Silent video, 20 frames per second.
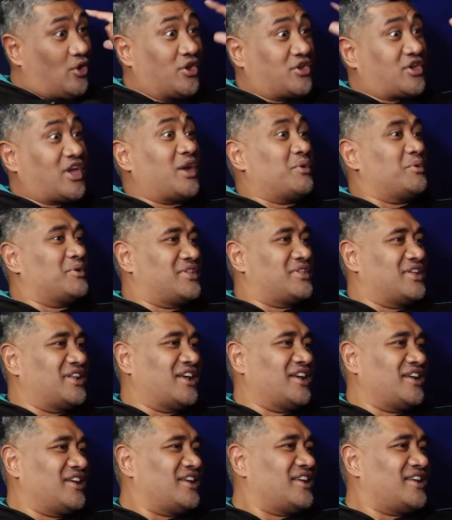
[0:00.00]
you're okay with
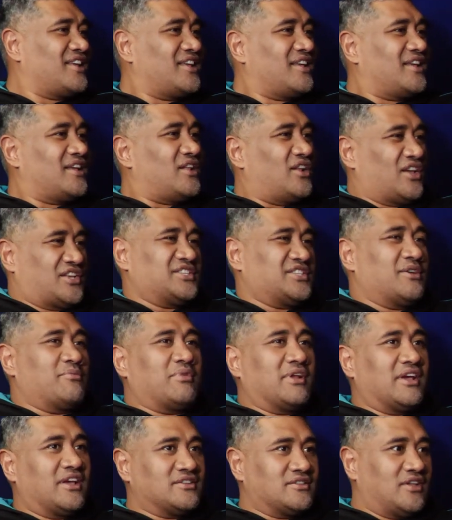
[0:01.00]
it, eh? Yeah, yeah. Like
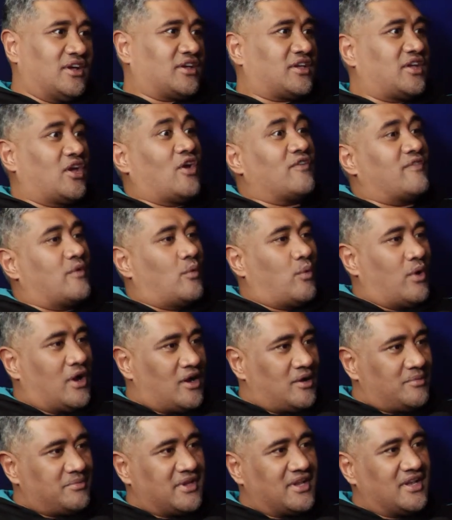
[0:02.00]
some players like get
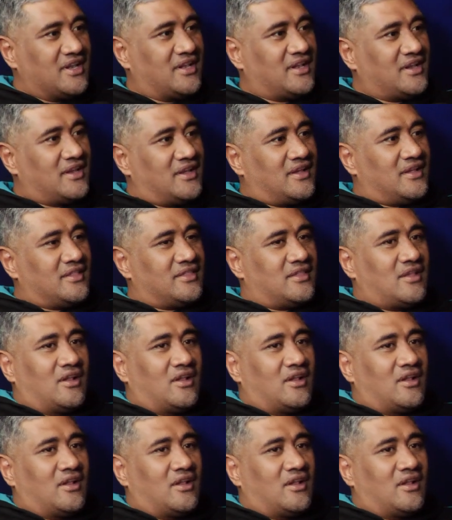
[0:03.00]
overwhelmed and yeah.